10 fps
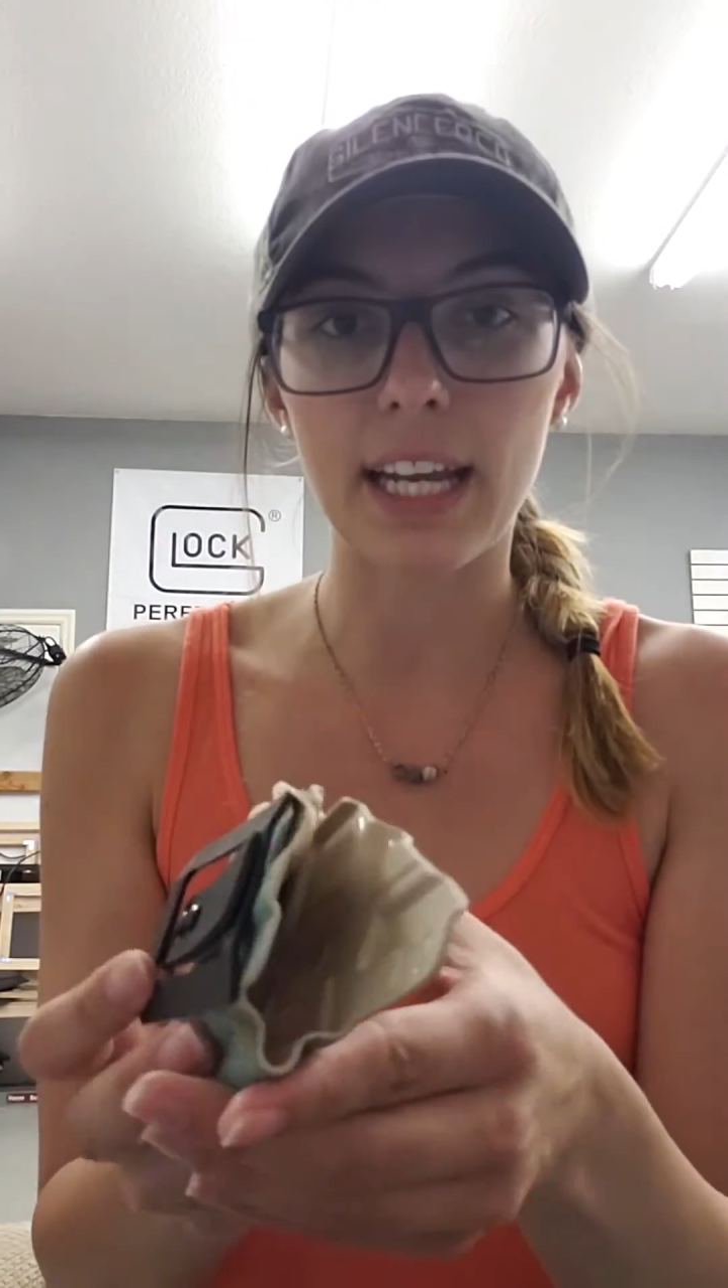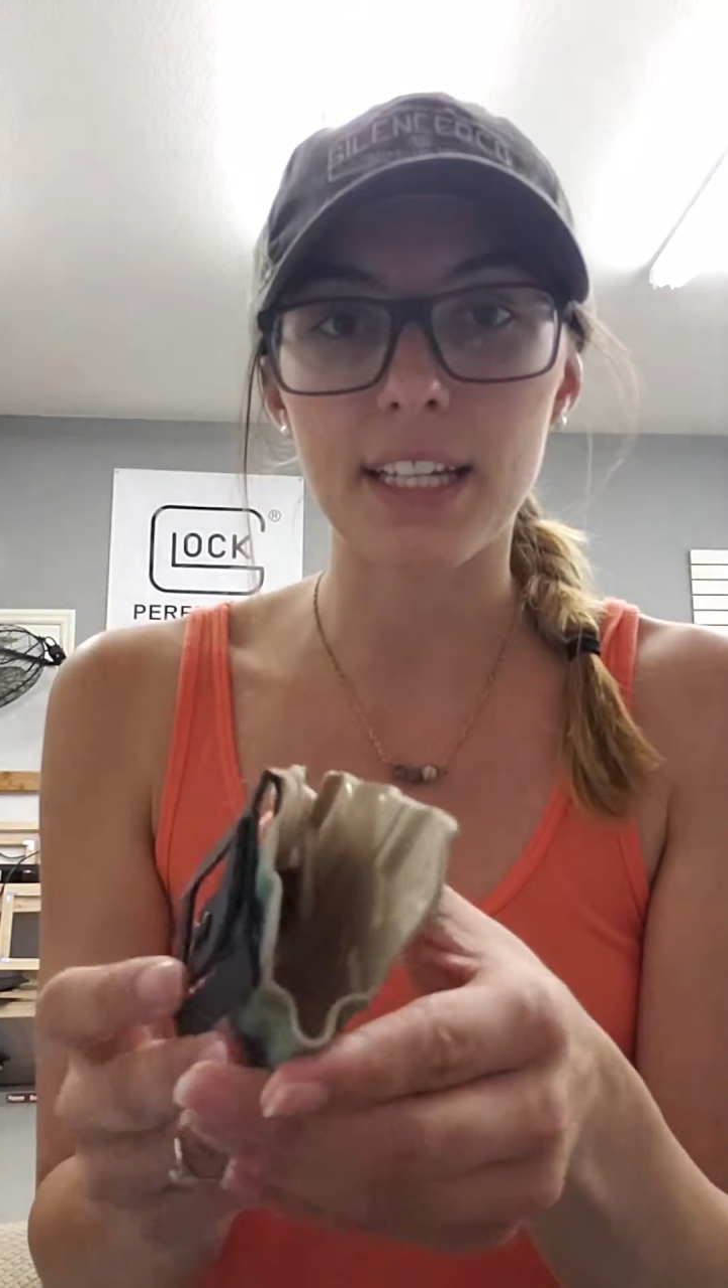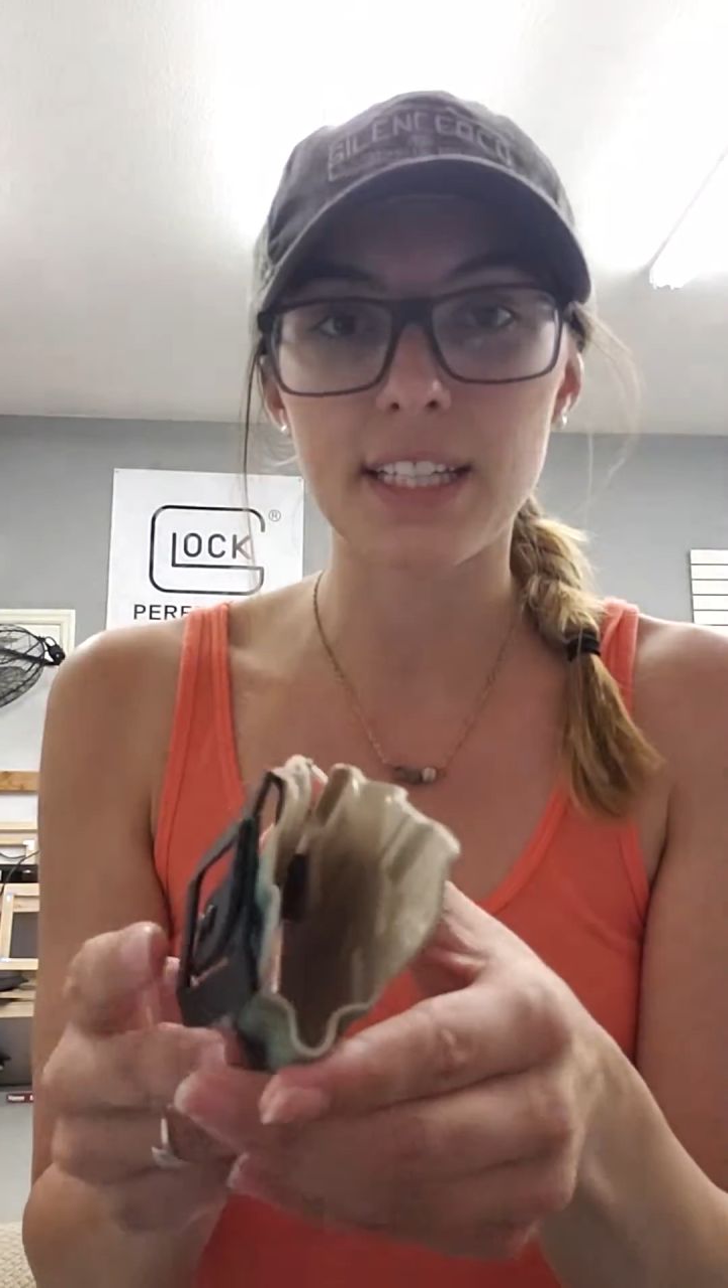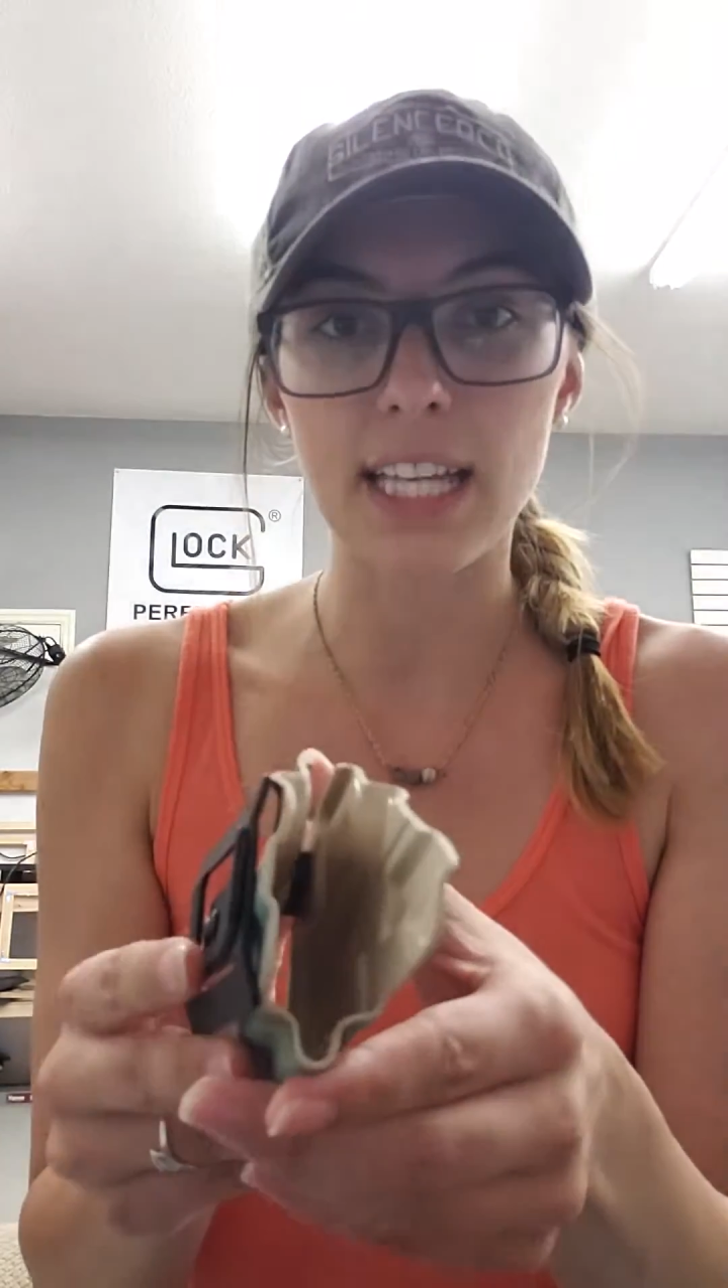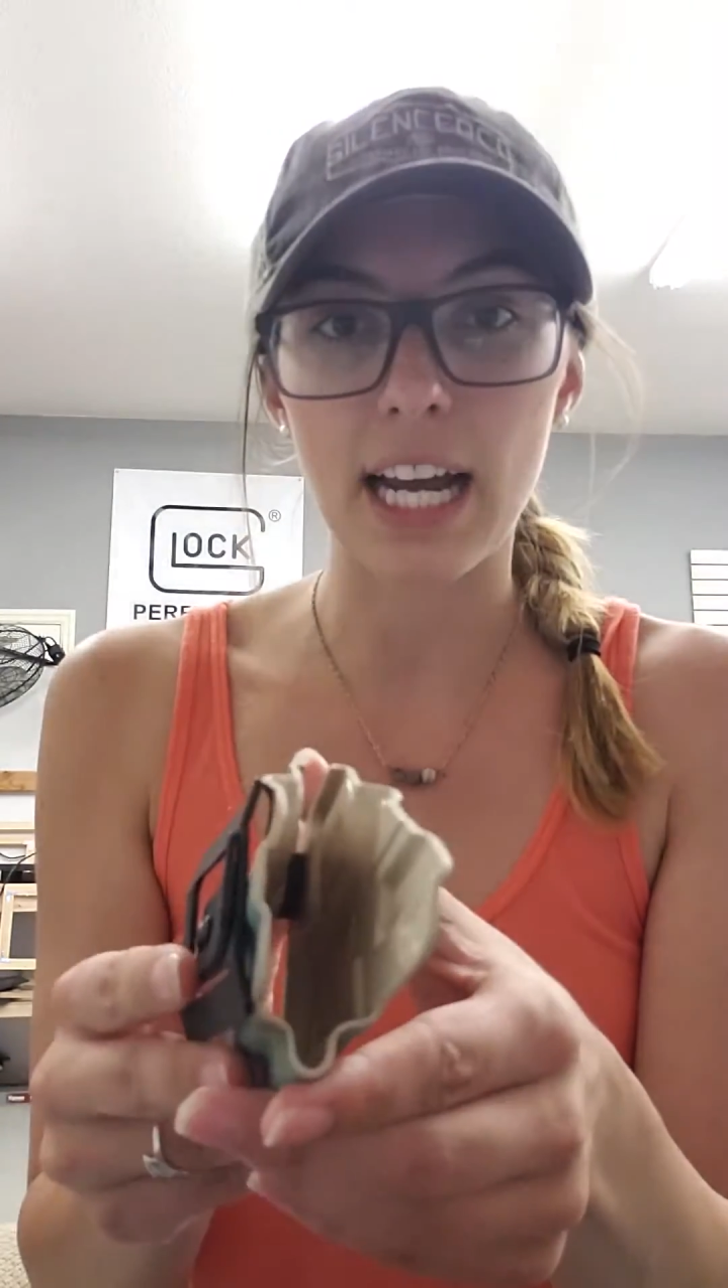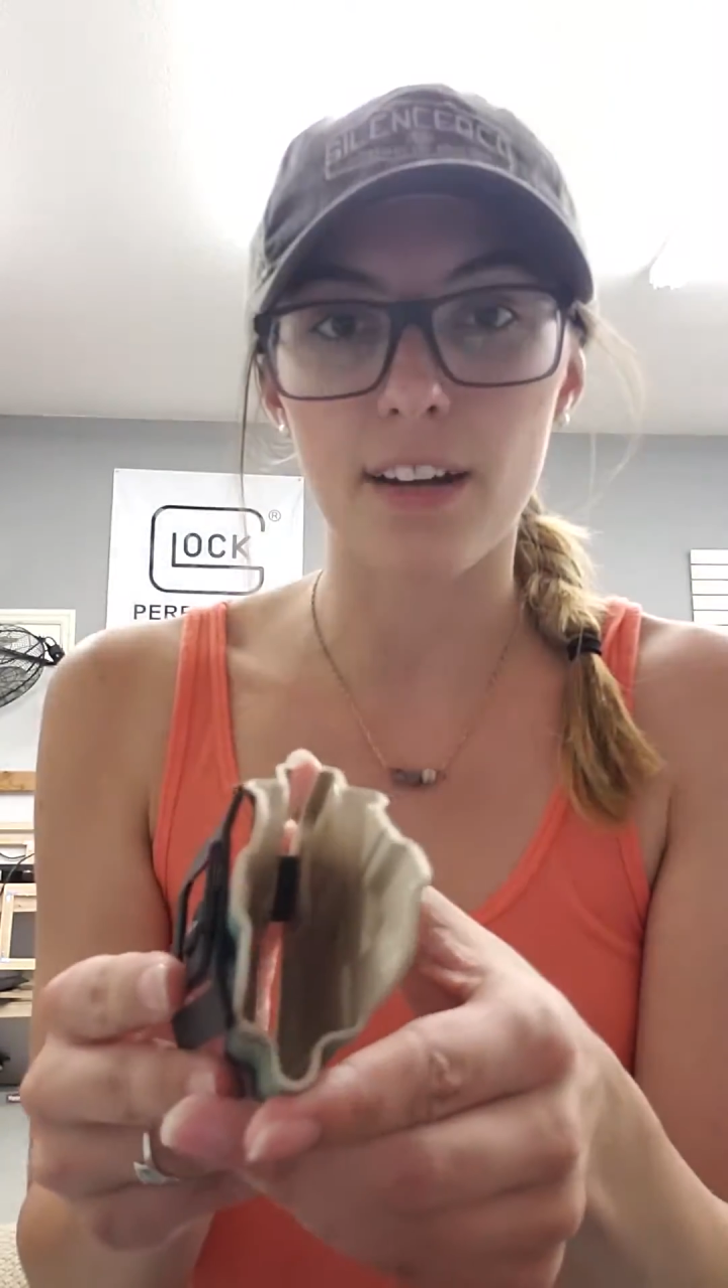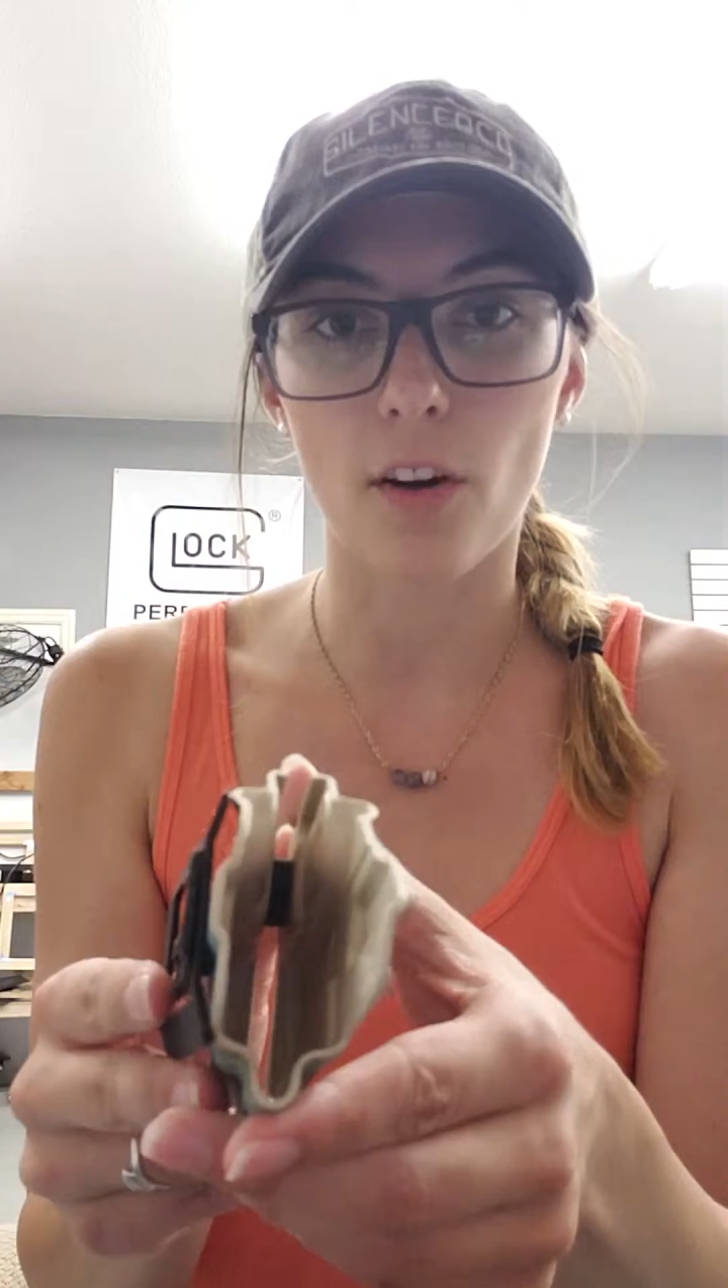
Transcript: inside